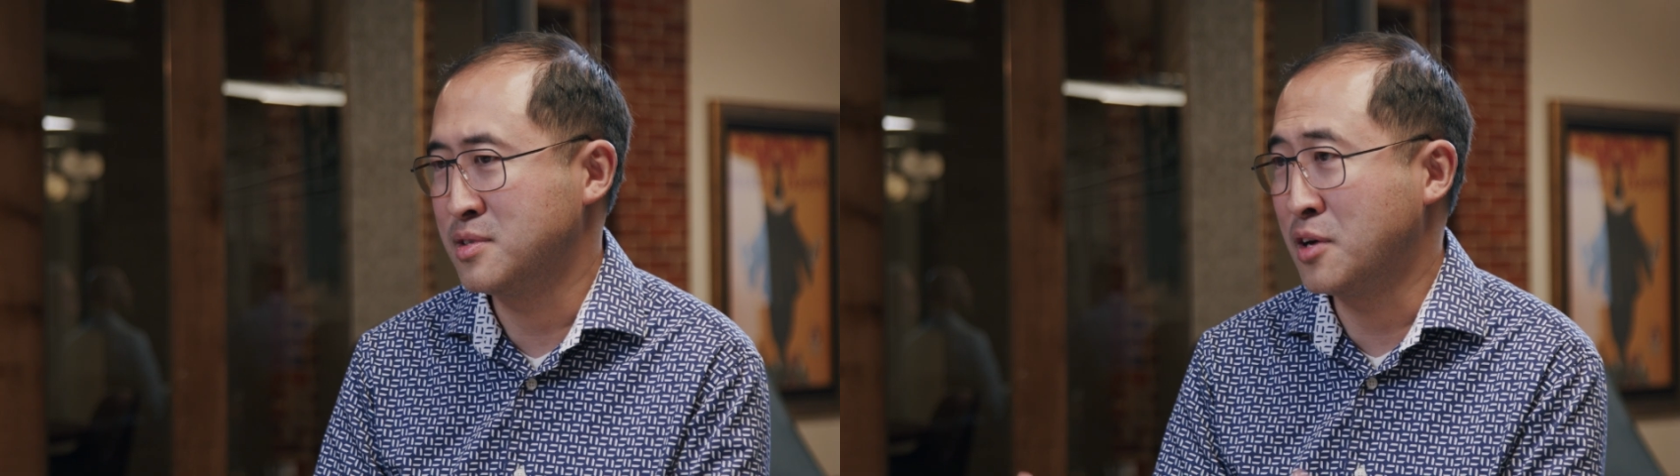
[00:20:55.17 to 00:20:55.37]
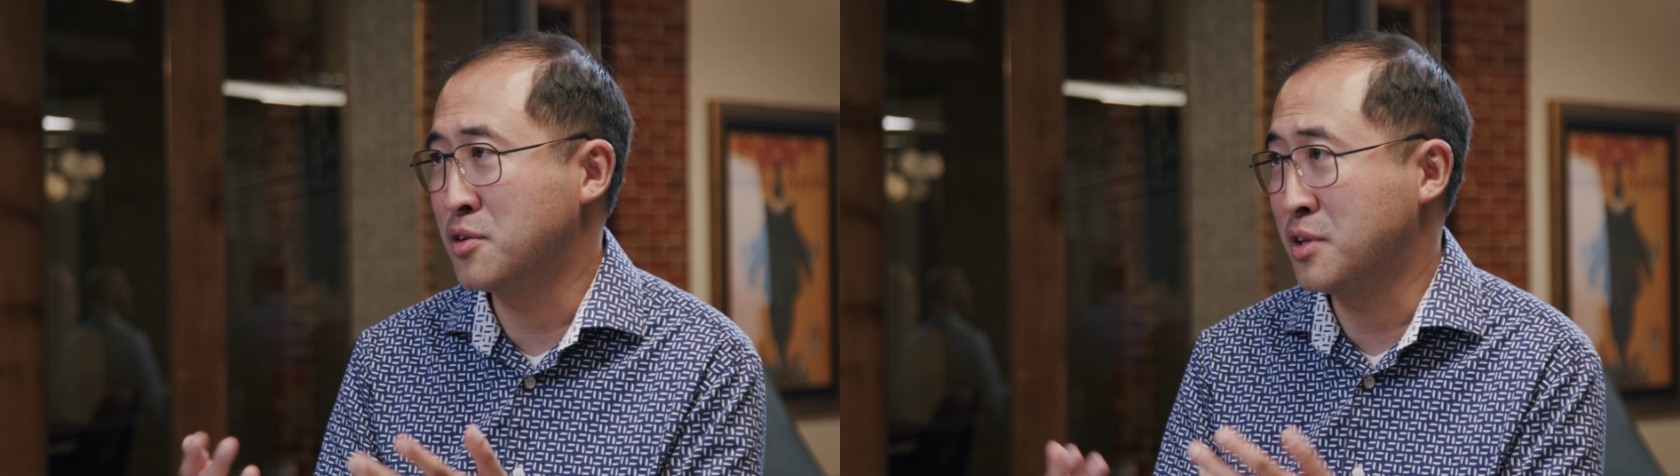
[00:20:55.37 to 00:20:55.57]

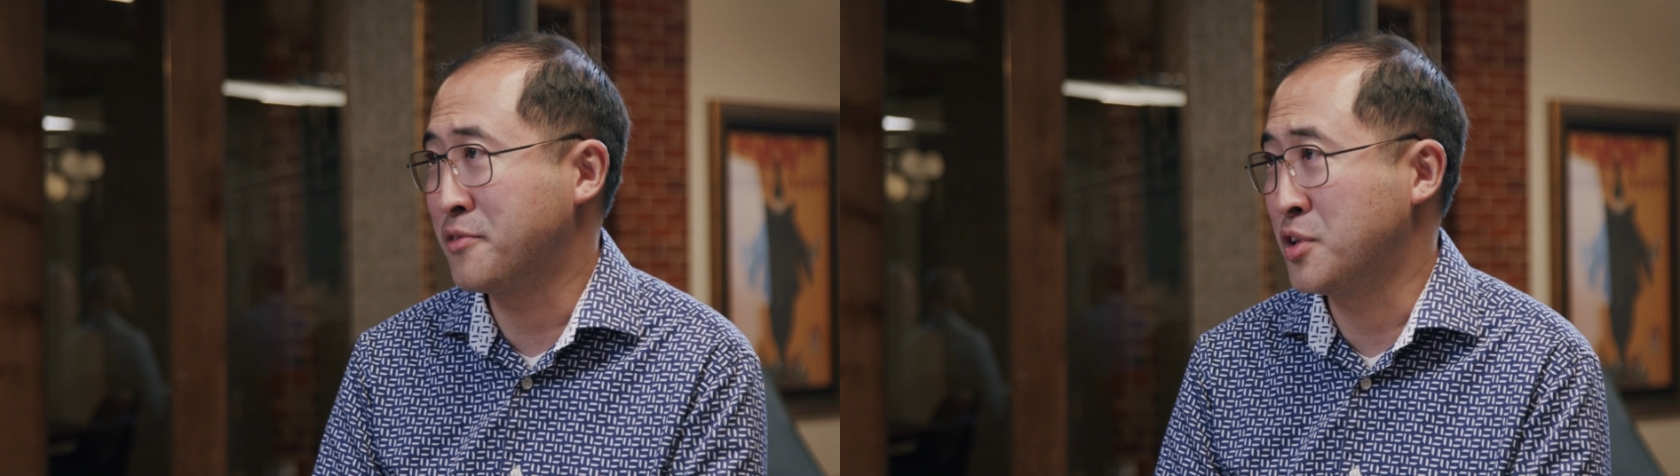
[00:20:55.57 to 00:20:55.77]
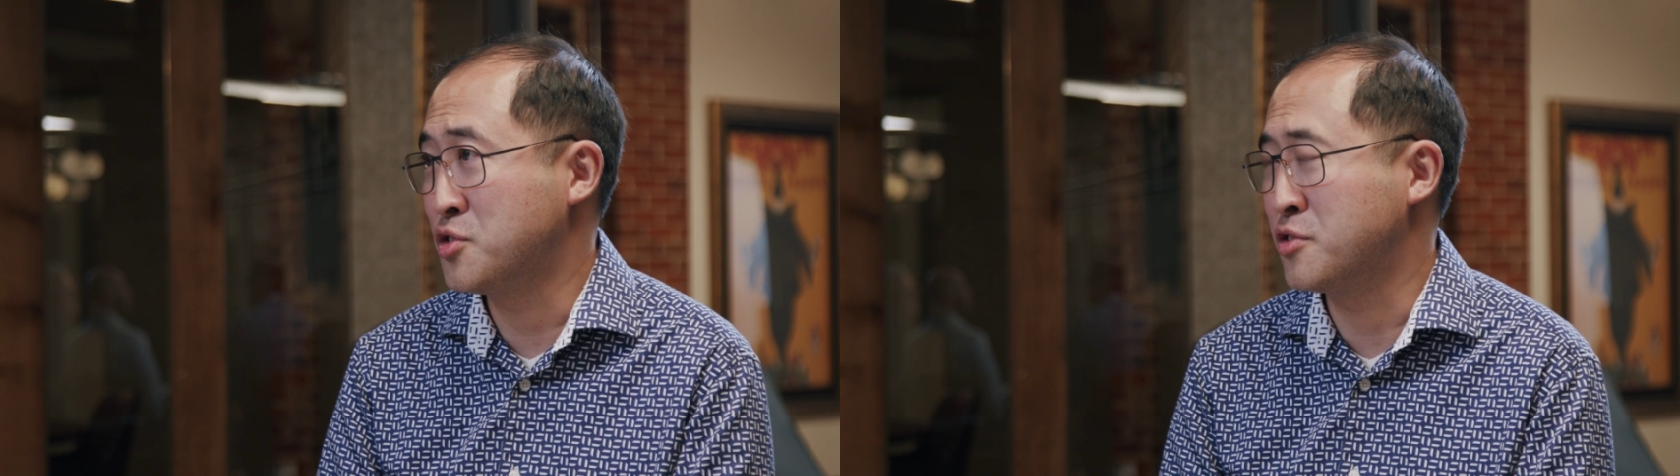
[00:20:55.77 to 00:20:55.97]
standard
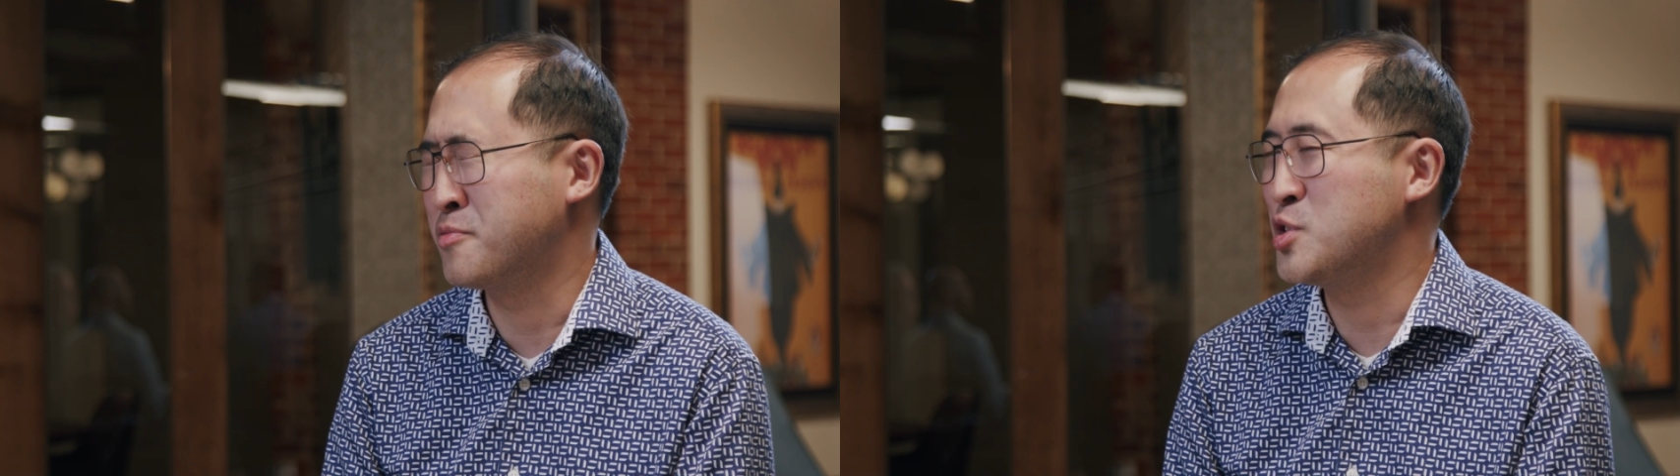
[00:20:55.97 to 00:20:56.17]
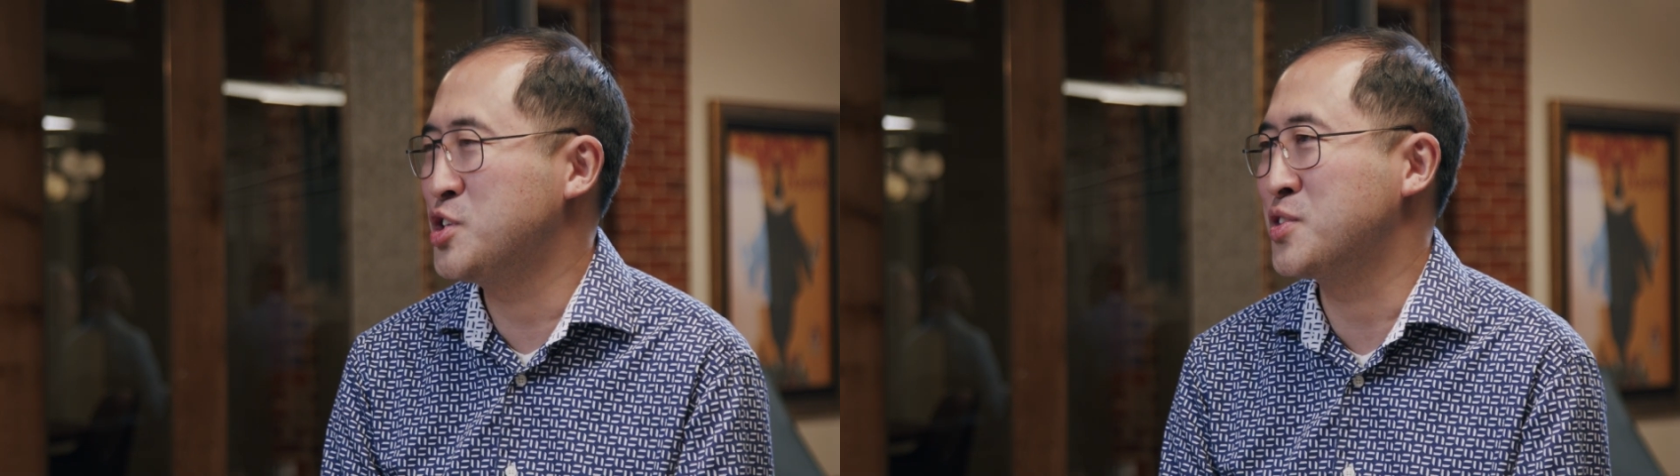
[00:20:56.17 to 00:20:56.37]
definition of
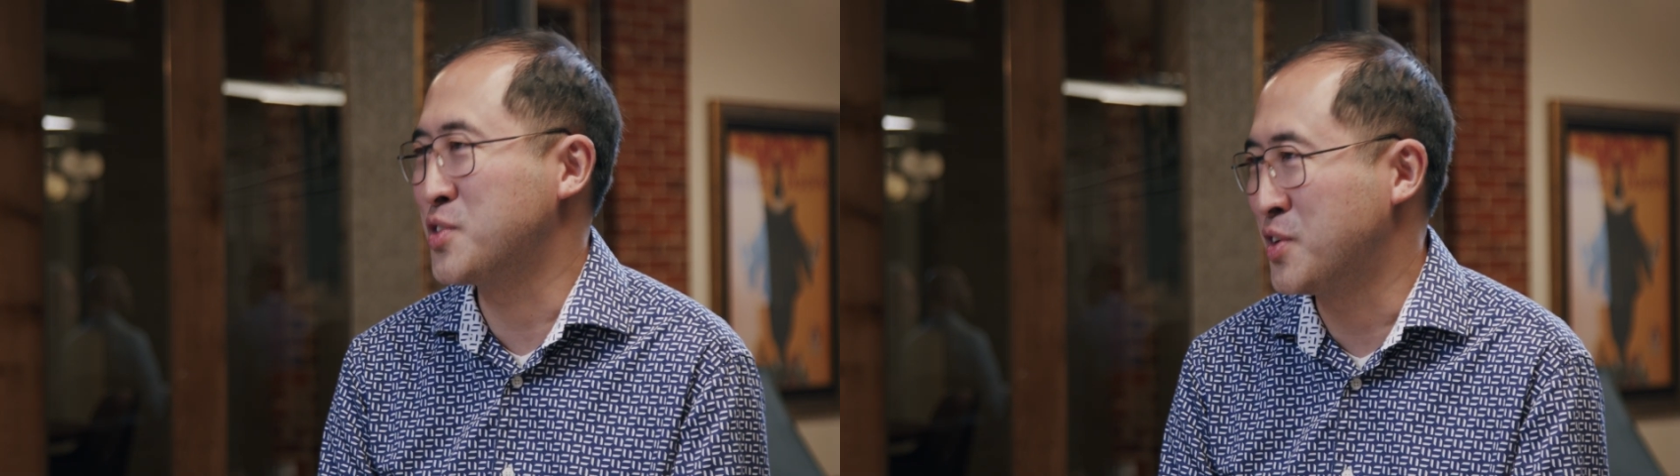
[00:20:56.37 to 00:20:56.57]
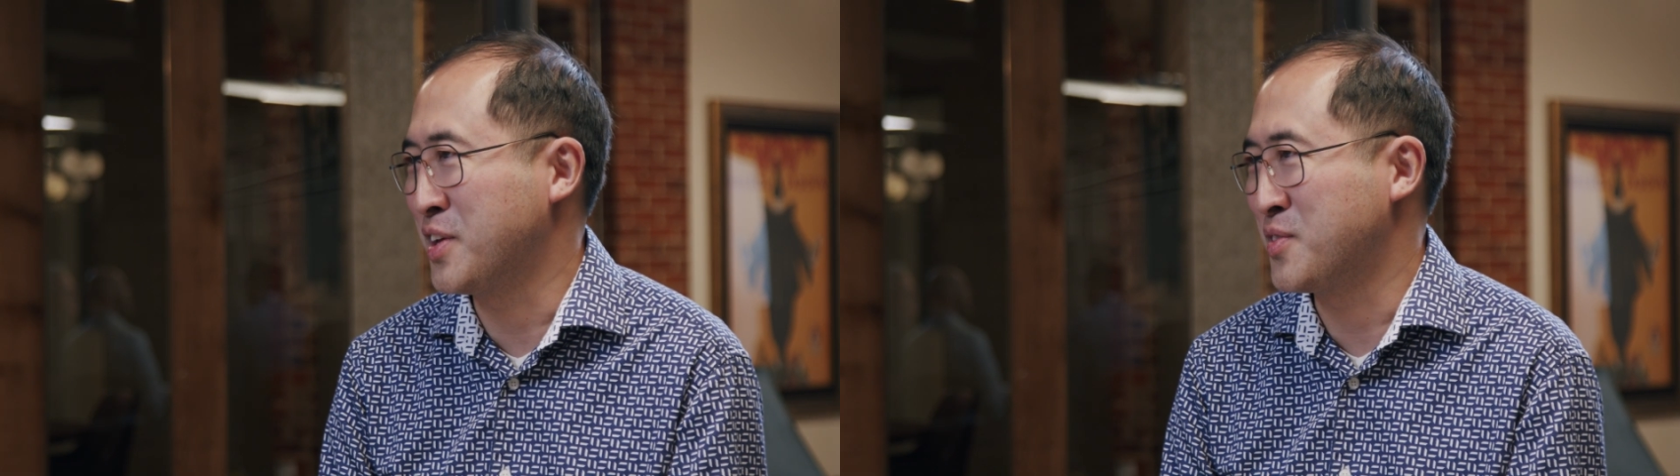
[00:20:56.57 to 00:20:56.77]
machine
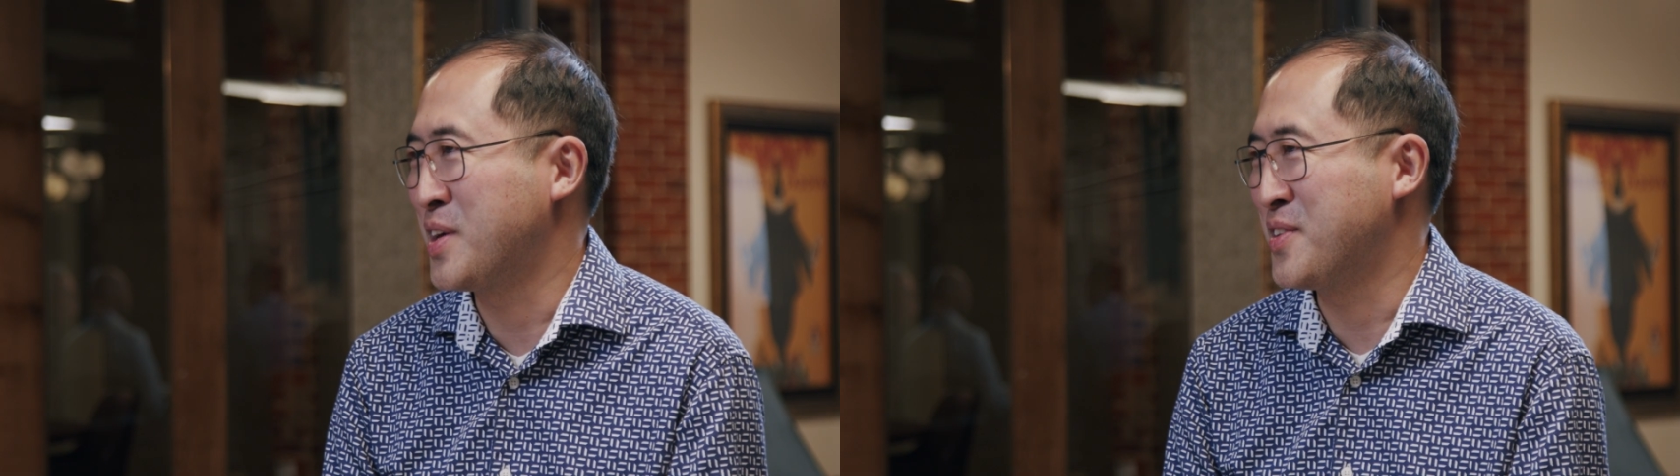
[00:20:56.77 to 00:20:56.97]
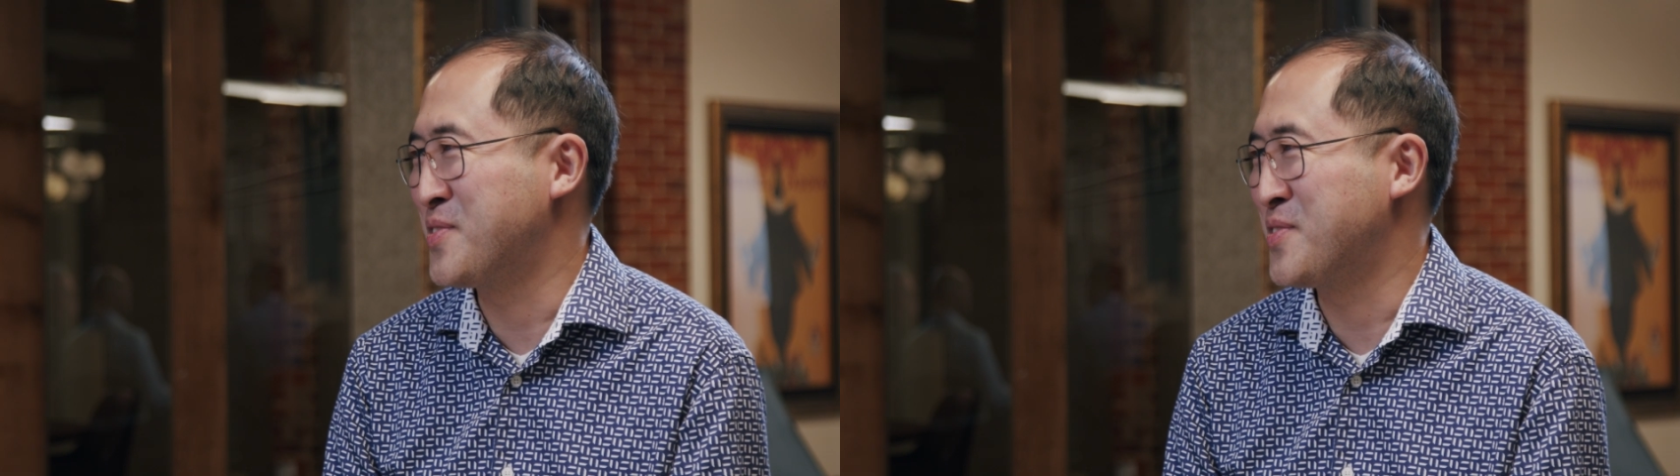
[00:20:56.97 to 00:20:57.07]
learning, right?